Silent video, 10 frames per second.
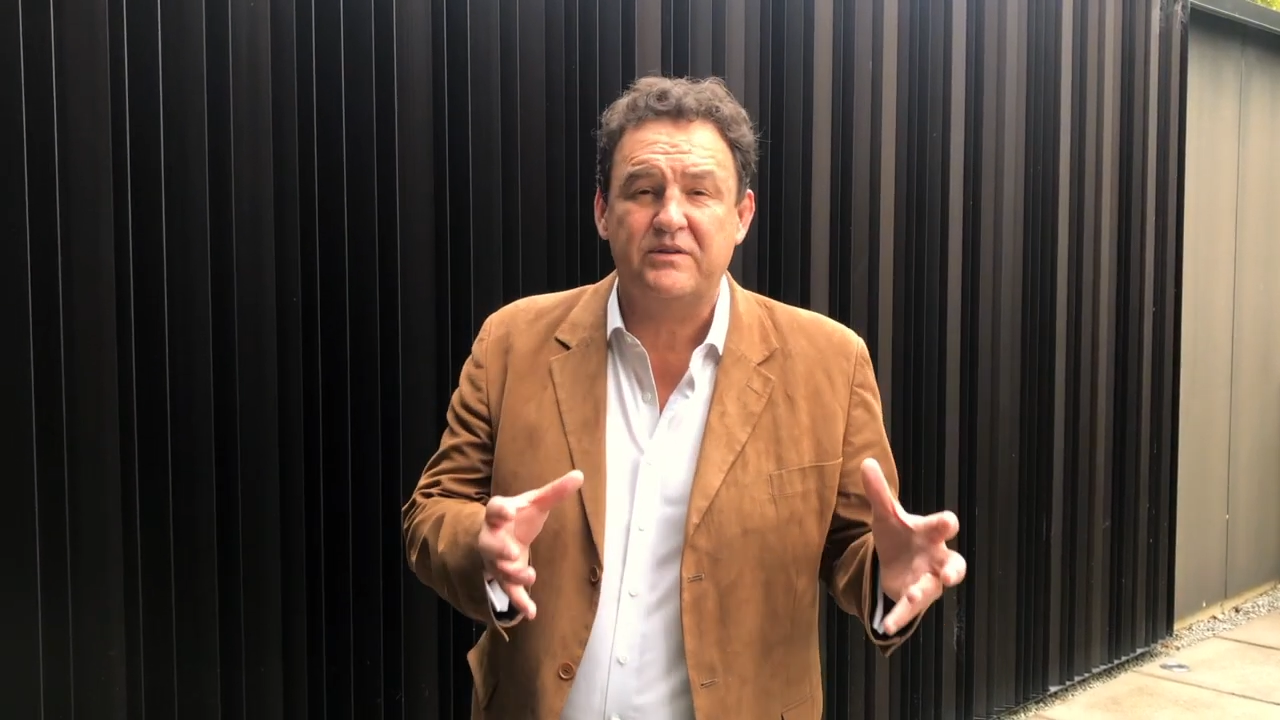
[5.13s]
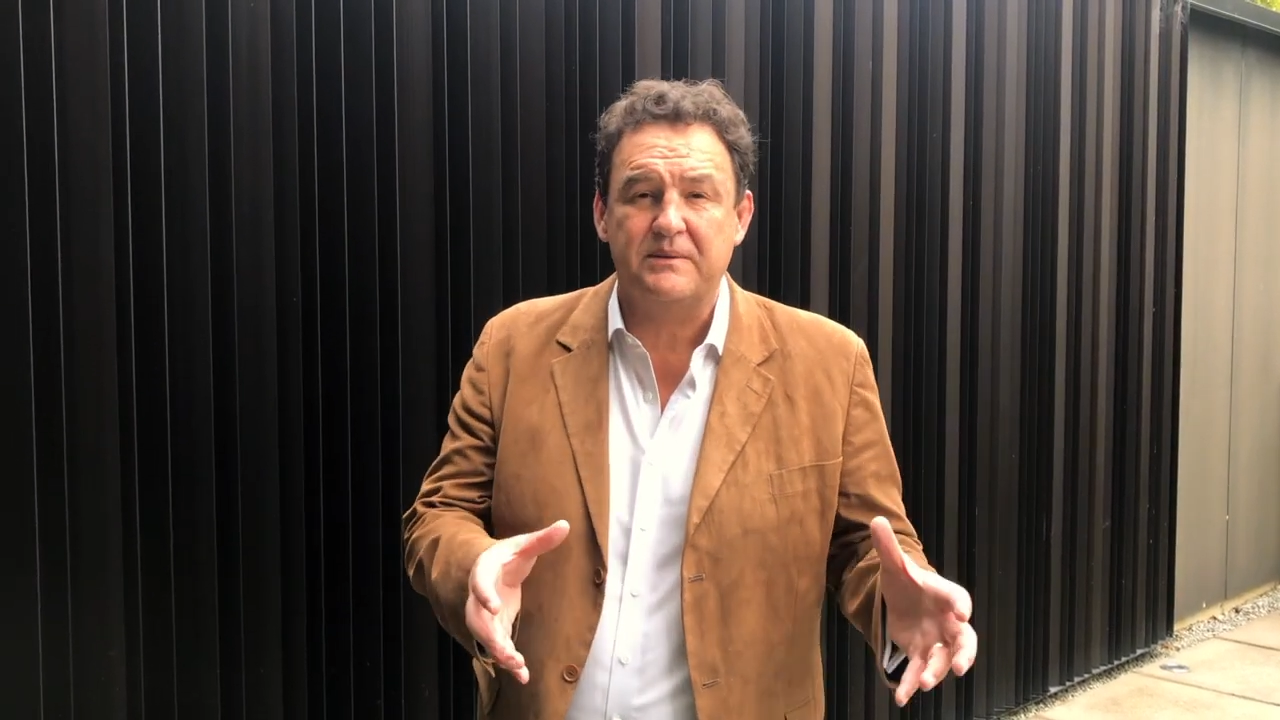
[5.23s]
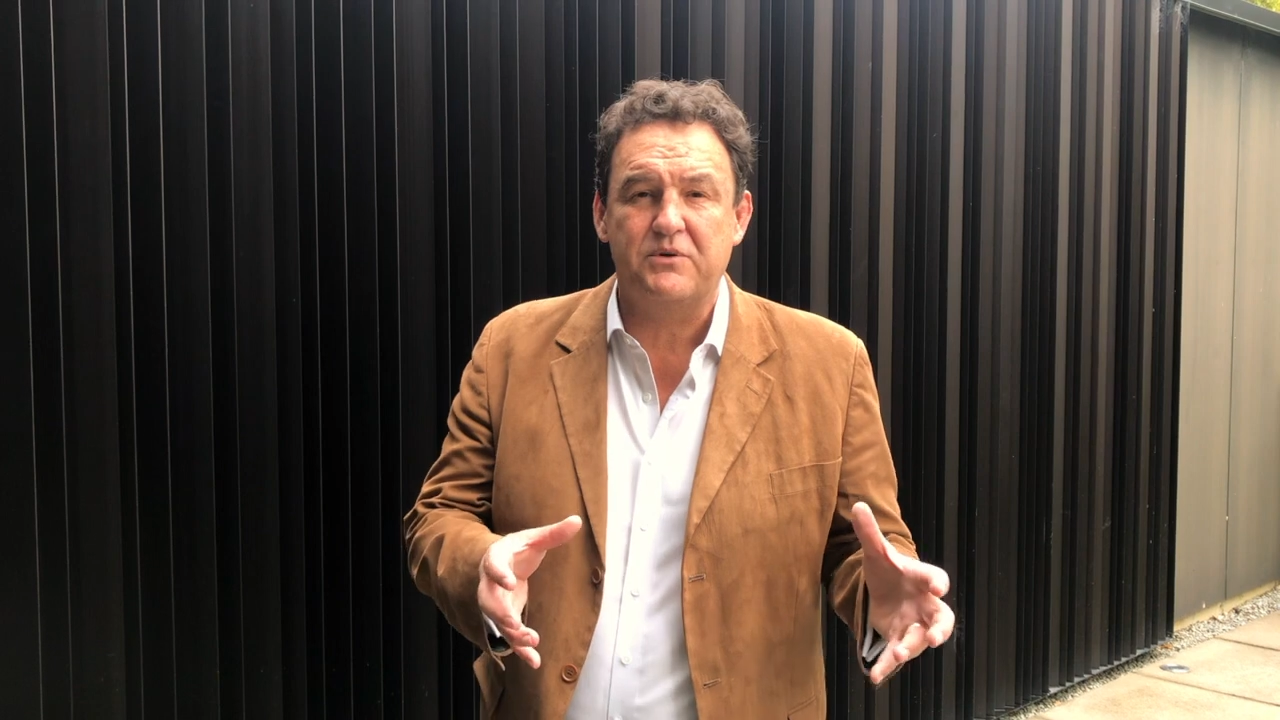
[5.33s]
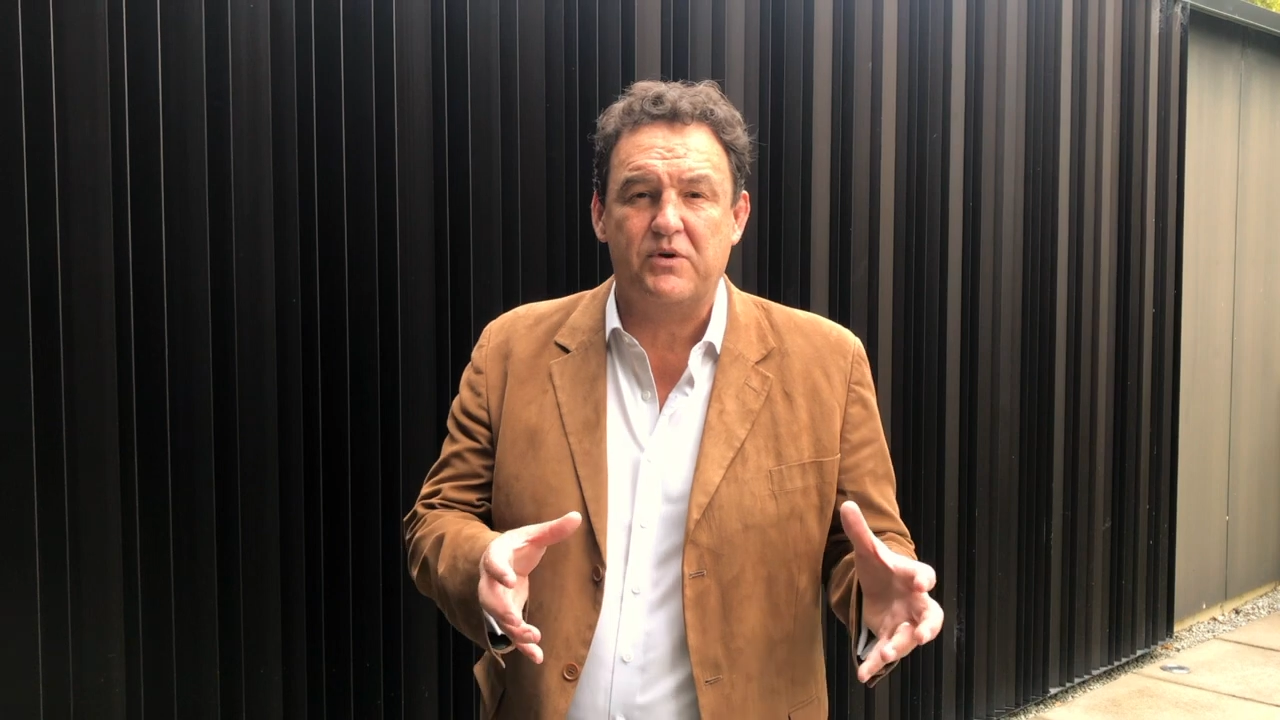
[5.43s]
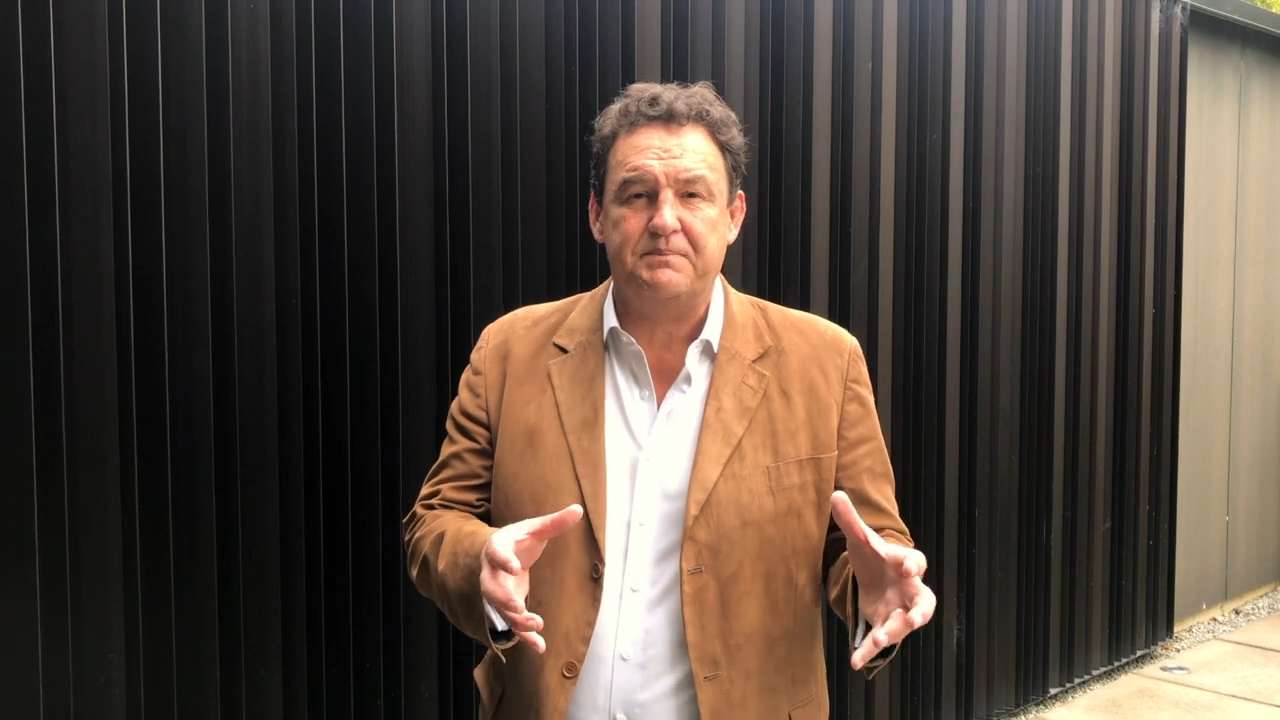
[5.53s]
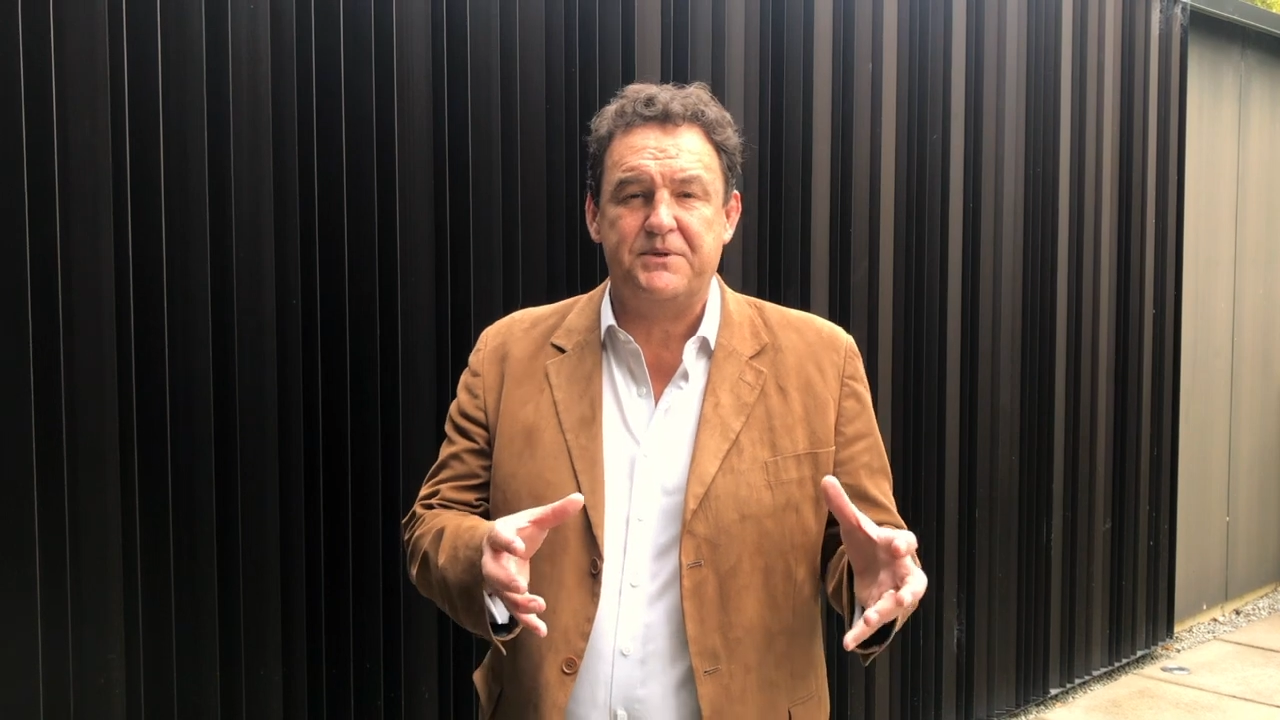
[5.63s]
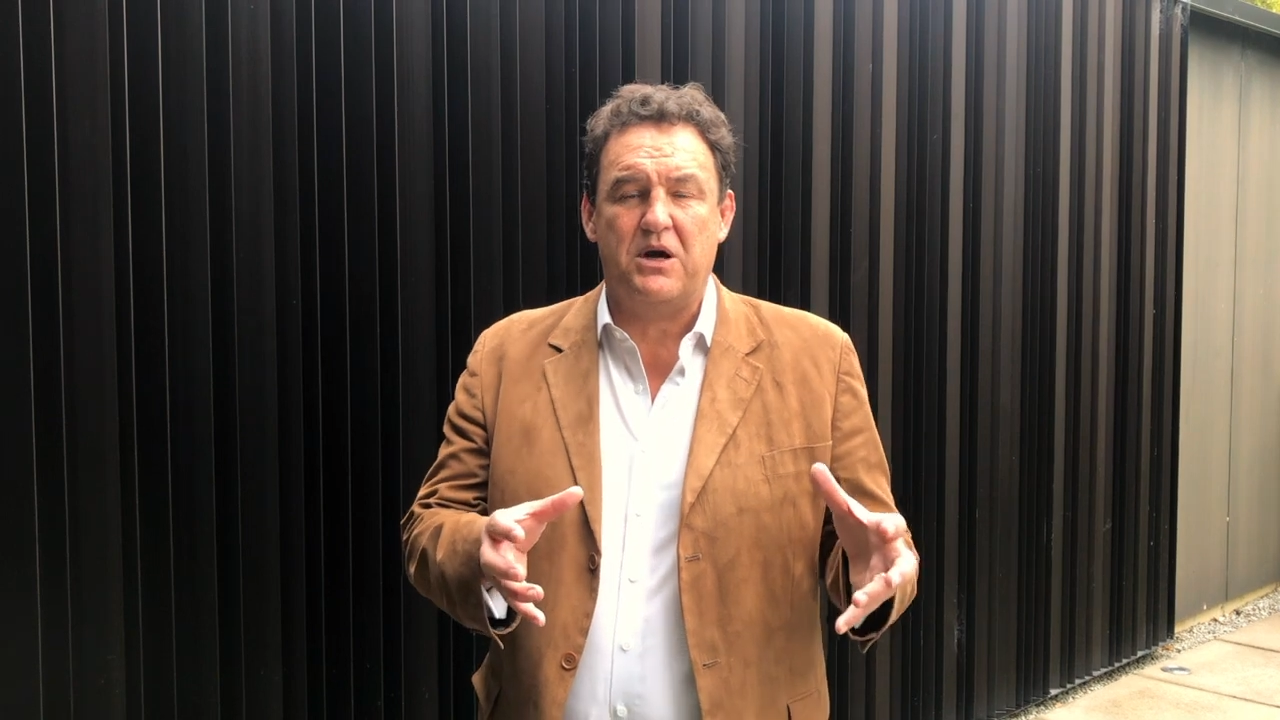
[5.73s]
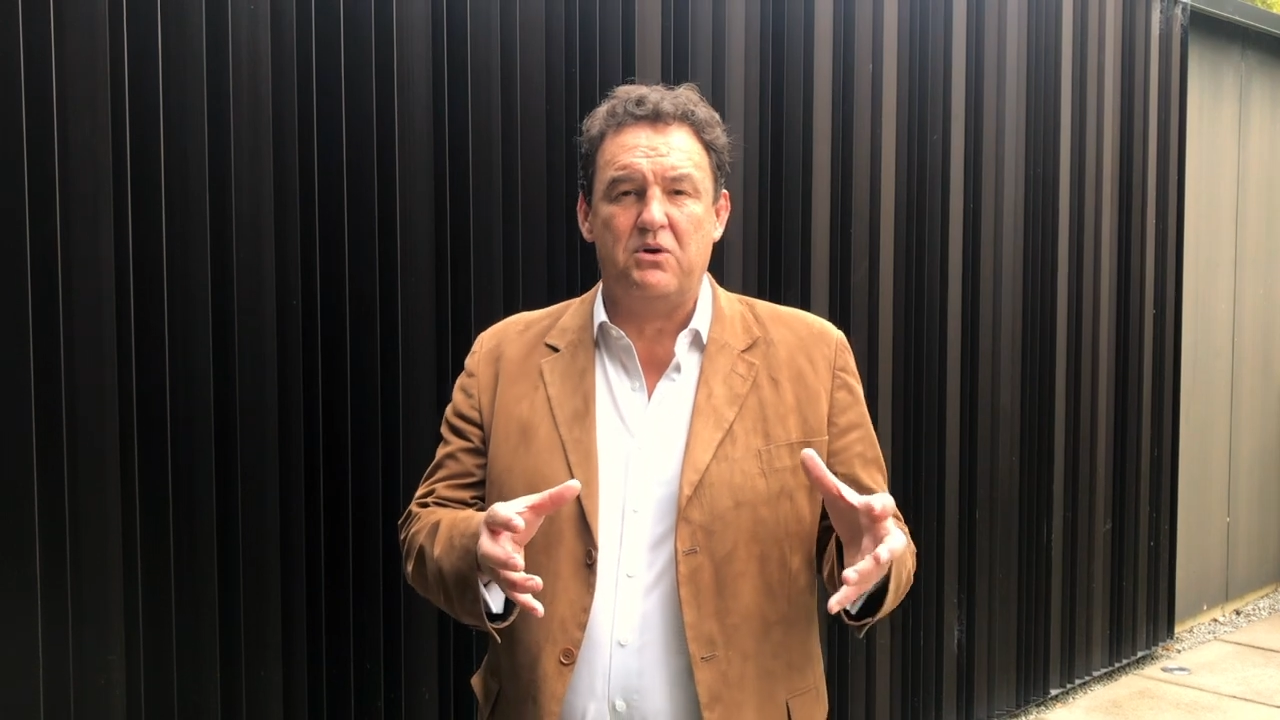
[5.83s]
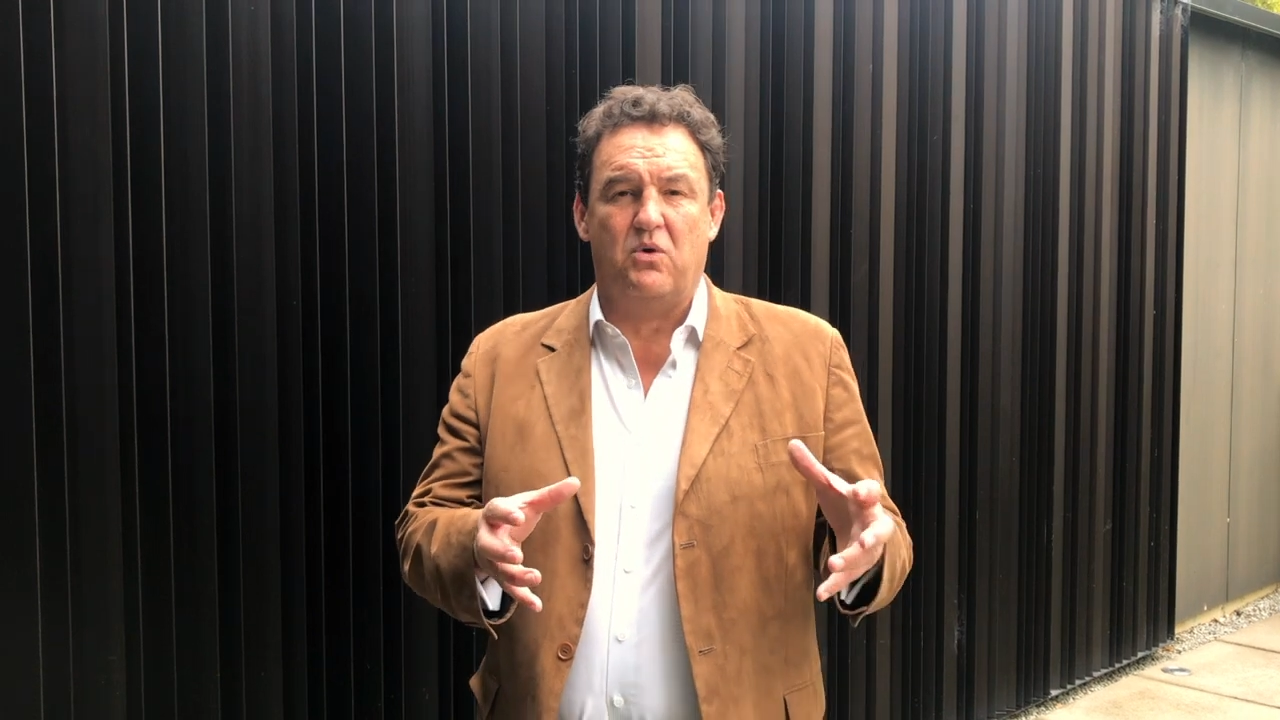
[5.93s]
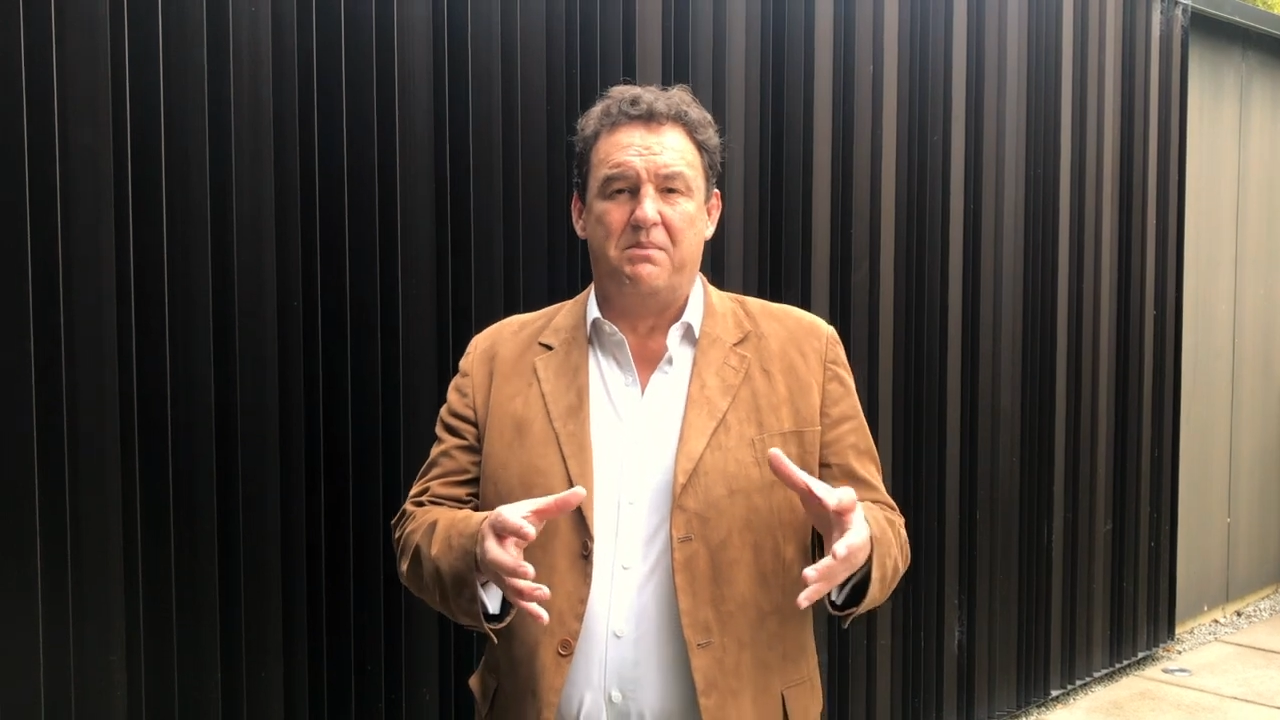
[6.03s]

some crypto,